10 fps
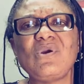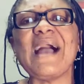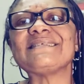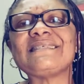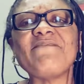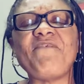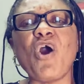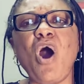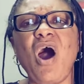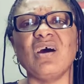Go and seek
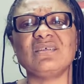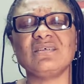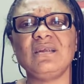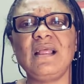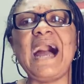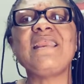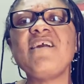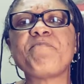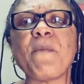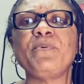for God. And
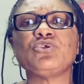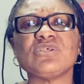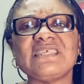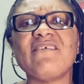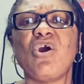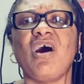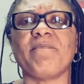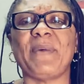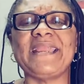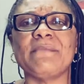lead people to seek
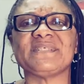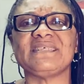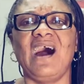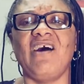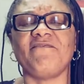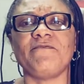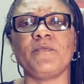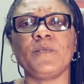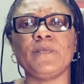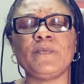God by themselves.
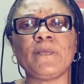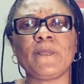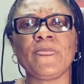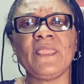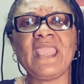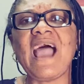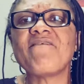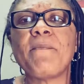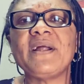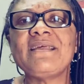
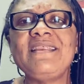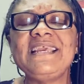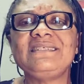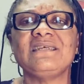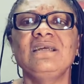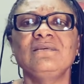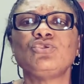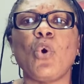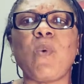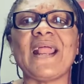Everybody need
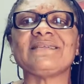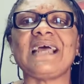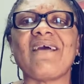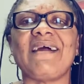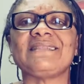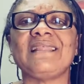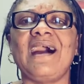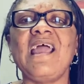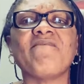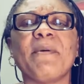to quarantine right
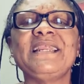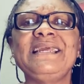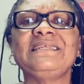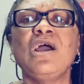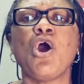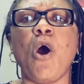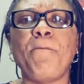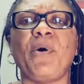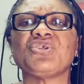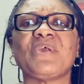now. Everybody need
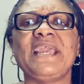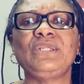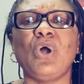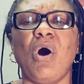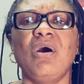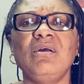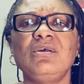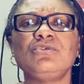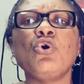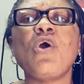compulsory indoor
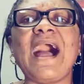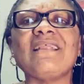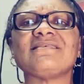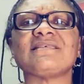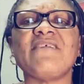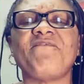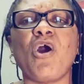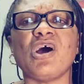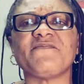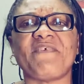to go and seek
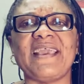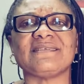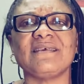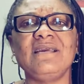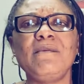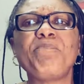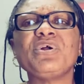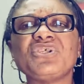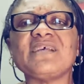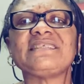for God's face.
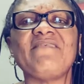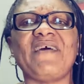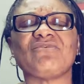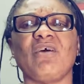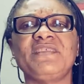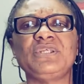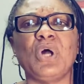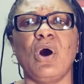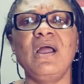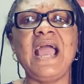Put yourself out of the
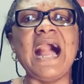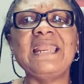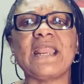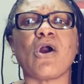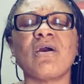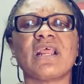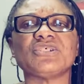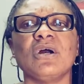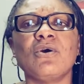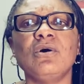door and let the
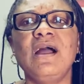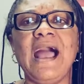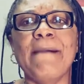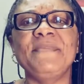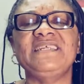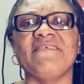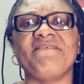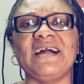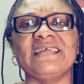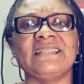congregation go and meet their
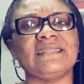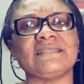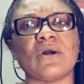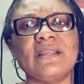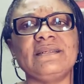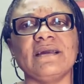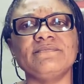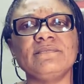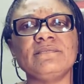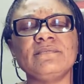father that is calling
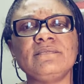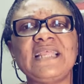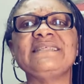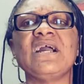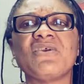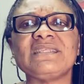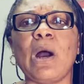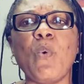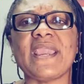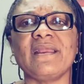them. There's a great
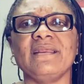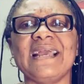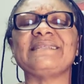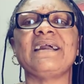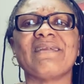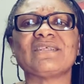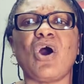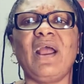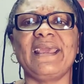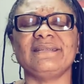awakening. There's a great
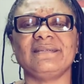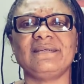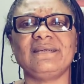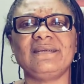calling.